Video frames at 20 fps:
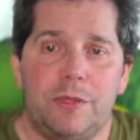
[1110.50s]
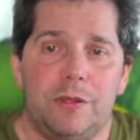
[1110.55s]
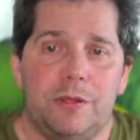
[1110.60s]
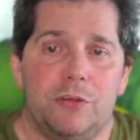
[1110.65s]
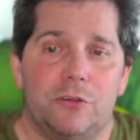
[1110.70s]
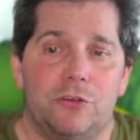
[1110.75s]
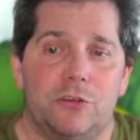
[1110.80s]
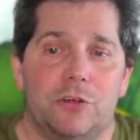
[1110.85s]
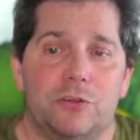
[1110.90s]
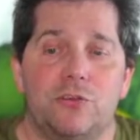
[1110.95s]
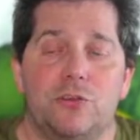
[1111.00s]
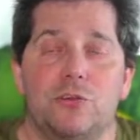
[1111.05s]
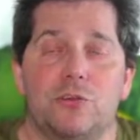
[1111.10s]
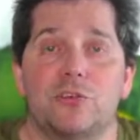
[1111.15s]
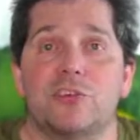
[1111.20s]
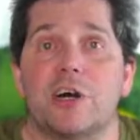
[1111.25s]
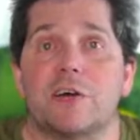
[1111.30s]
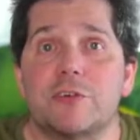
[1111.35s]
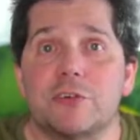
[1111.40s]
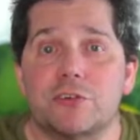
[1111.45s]
So to
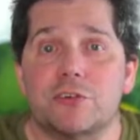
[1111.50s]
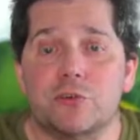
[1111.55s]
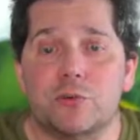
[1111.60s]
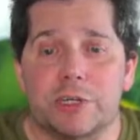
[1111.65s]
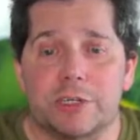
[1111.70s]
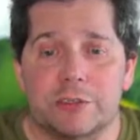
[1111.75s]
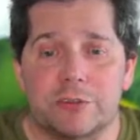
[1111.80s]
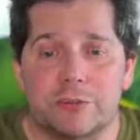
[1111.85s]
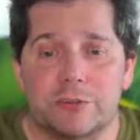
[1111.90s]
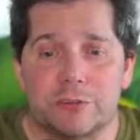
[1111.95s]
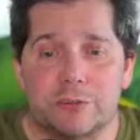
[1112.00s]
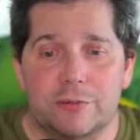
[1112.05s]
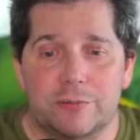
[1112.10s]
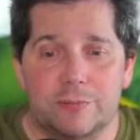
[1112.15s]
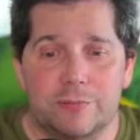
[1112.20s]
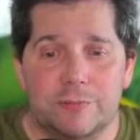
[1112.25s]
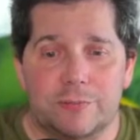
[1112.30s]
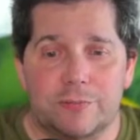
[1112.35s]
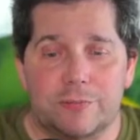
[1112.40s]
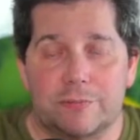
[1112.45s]
Salwe's credit,
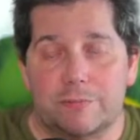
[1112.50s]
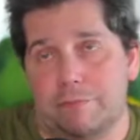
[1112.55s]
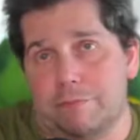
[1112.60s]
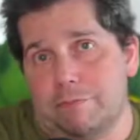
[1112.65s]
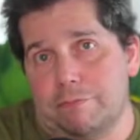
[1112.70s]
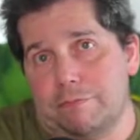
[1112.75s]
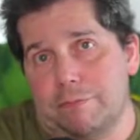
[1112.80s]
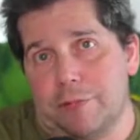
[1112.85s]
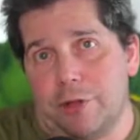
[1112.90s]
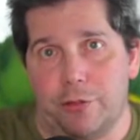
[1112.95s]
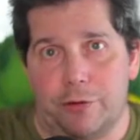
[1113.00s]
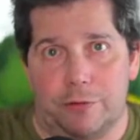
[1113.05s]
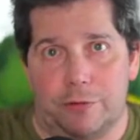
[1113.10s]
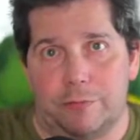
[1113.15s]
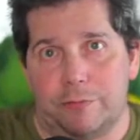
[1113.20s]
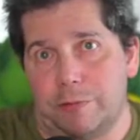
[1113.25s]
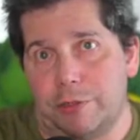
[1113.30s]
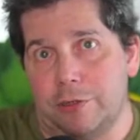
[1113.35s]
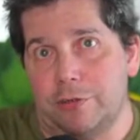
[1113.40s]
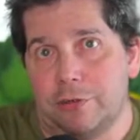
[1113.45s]

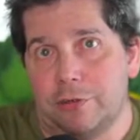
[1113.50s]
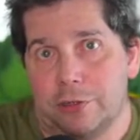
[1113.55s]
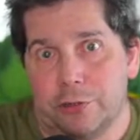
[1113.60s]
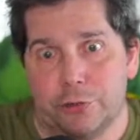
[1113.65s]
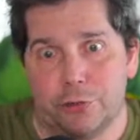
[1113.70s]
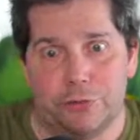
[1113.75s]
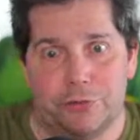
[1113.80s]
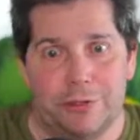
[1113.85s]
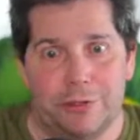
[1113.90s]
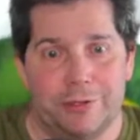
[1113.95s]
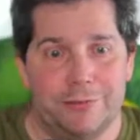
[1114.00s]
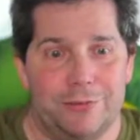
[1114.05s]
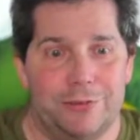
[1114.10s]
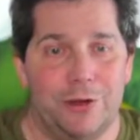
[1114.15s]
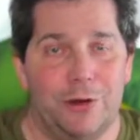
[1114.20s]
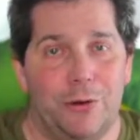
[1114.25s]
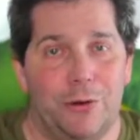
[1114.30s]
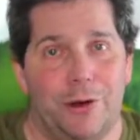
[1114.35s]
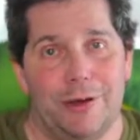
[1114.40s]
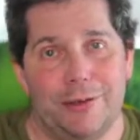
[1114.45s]
although he's losing,
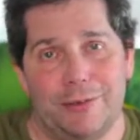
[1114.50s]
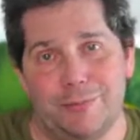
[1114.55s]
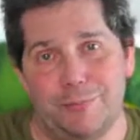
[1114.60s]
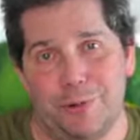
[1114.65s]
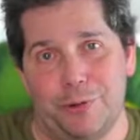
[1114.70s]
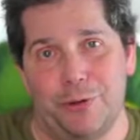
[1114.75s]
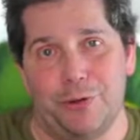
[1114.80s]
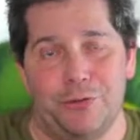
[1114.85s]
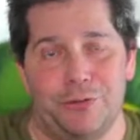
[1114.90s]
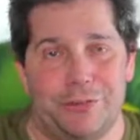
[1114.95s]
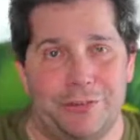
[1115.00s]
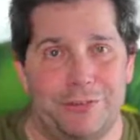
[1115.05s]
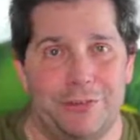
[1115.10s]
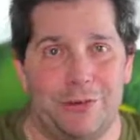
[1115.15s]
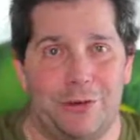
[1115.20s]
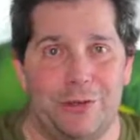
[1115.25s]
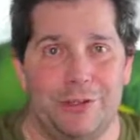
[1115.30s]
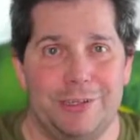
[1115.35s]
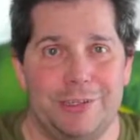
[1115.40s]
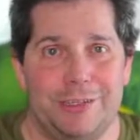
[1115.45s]
so I suppose it's
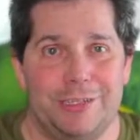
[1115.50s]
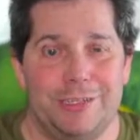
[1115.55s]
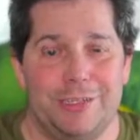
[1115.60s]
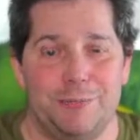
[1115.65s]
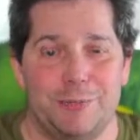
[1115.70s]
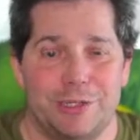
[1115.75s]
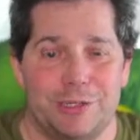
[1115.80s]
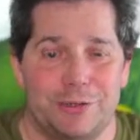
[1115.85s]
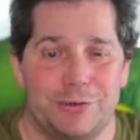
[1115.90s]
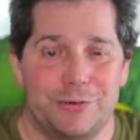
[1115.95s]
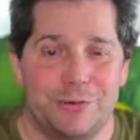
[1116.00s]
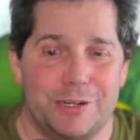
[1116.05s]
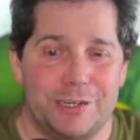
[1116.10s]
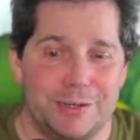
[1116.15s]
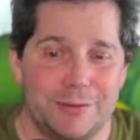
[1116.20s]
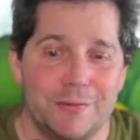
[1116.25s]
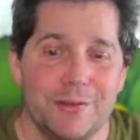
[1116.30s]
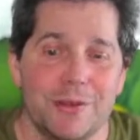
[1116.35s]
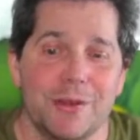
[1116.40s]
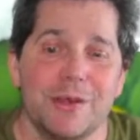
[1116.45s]
only limited
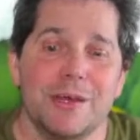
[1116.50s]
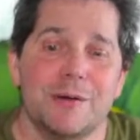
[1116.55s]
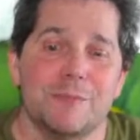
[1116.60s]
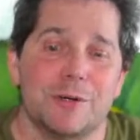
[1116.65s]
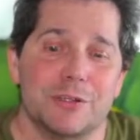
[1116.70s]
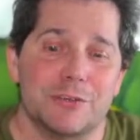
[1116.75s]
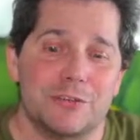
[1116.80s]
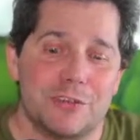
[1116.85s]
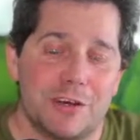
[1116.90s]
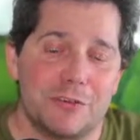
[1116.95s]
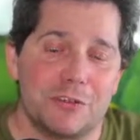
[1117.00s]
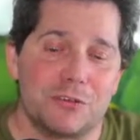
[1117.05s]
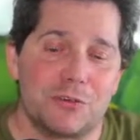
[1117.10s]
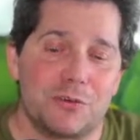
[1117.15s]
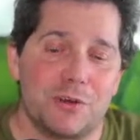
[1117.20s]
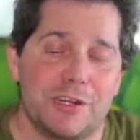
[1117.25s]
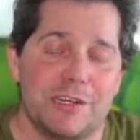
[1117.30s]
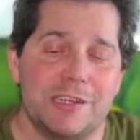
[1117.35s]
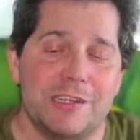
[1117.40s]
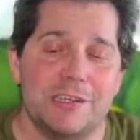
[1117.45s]
credit, but to Salwe's
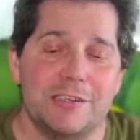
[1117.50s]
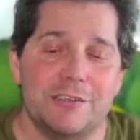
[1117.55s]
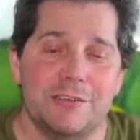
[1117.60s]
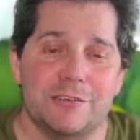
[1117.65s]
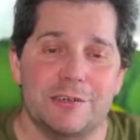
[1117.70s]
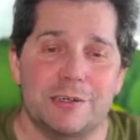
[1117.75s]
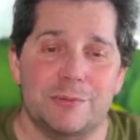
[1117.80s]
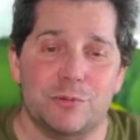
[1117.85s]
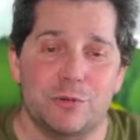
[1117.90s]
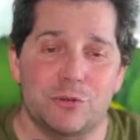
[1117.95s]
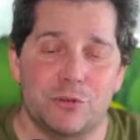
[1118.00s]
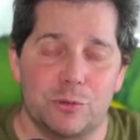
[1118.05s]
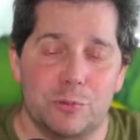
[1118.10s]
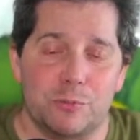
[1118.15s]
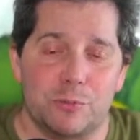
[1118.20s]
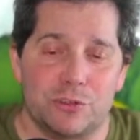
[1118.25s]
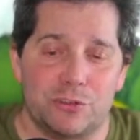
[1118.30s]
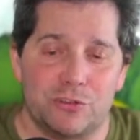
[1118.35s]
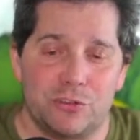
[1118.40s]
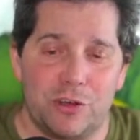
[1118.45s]
credit, he's
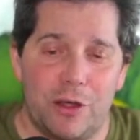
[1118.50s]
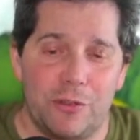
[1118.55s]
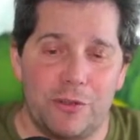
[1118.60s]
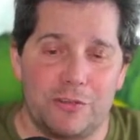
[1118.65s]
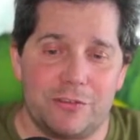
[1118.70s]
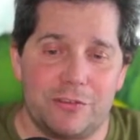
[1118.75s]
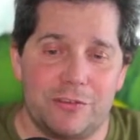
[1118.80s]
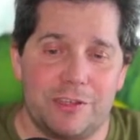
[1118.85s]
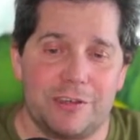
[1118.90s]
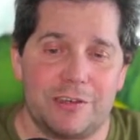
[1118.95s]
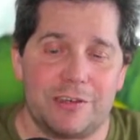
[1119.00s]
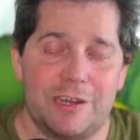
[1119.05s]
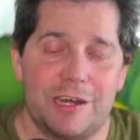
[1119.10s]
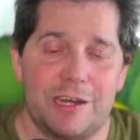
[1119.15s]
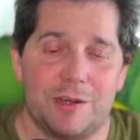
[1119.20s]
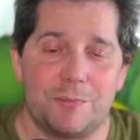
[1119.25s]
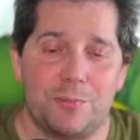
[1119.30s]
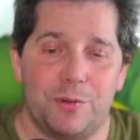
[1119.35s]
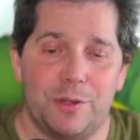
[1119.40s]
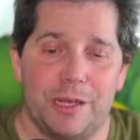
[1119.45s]
presumably saw this. He did
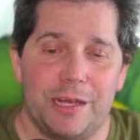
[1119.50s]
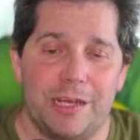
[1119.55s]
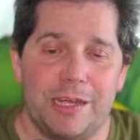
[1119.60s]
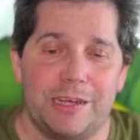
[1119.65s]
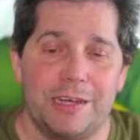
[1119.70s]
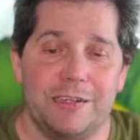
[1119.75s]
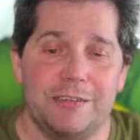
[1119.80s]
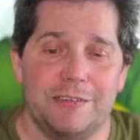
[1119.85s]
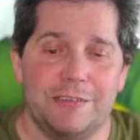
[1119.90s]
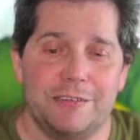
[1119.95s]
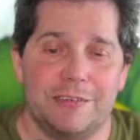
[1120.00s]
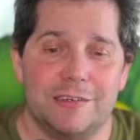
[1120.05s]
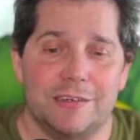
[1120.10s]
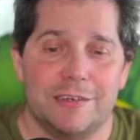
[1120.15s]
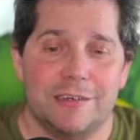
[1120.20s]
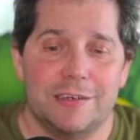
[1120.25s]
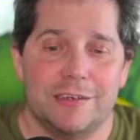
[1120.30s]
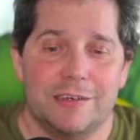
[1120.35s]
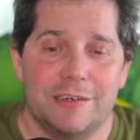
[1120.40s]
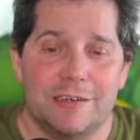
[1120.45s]
not play knight
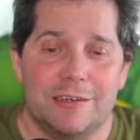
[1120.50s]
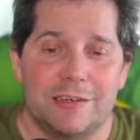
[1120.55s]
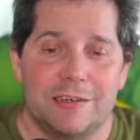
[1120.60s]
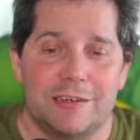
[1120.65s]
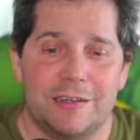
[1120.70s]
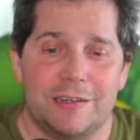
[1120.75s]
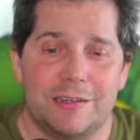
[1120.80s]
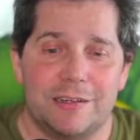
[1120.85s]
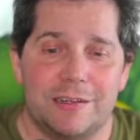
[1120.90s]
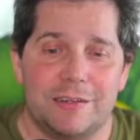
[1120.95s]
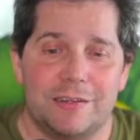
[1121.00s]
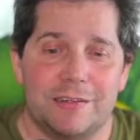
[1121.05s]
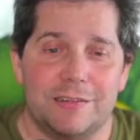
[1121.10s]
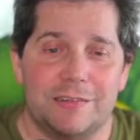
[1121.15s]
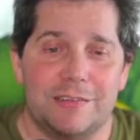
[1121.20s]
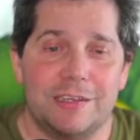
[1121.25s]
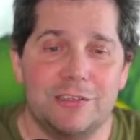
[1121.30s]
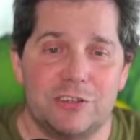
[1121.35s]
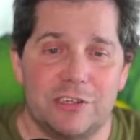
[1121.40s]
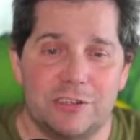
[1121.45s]

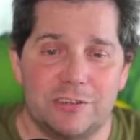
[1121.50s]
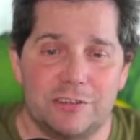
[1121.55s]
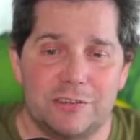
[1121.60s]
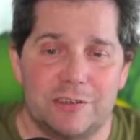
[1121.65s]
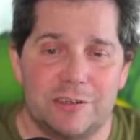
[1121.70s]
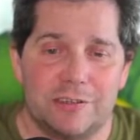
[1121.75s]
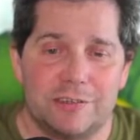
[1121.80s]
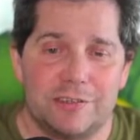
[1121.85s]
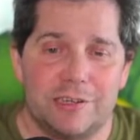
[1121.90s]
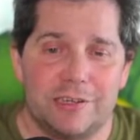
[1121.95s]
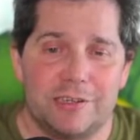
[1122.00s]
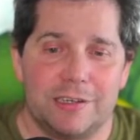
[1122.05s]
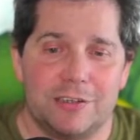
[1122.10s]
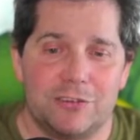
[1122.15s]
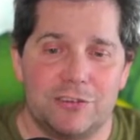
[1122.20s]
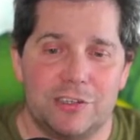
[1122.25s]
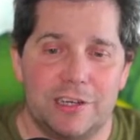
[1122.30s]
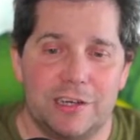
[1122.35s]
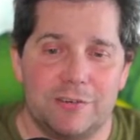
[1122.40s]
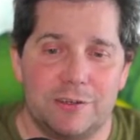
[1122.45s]
take
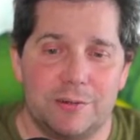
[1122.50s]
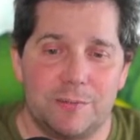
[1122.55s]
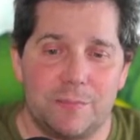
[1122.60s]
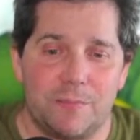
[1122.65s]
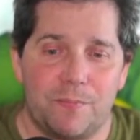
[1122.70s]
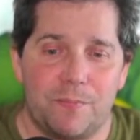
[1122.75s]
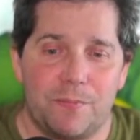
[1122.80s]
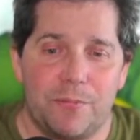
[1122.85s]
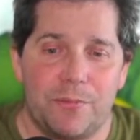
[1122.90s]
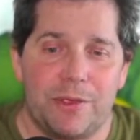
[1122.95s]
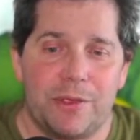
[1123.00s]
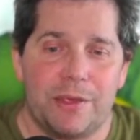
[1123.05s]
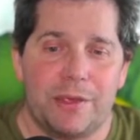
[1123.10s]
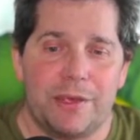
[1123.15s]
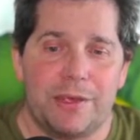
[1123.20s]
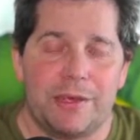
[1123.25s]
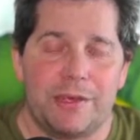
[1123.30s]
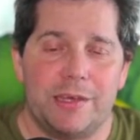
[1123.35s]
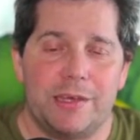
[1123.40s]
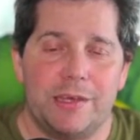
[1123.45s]
h7.
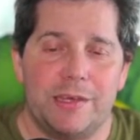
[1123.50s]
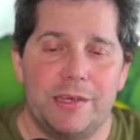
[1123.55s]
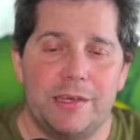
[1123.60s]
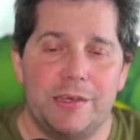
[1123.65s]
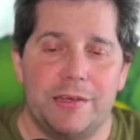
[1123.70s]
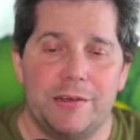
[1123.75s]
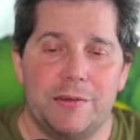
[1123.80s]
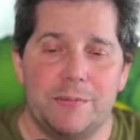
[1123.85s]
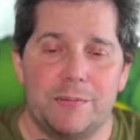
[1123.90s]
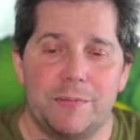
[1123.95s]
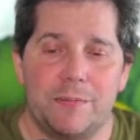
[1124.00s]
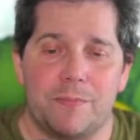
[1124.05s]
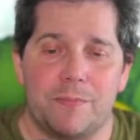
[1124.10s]
He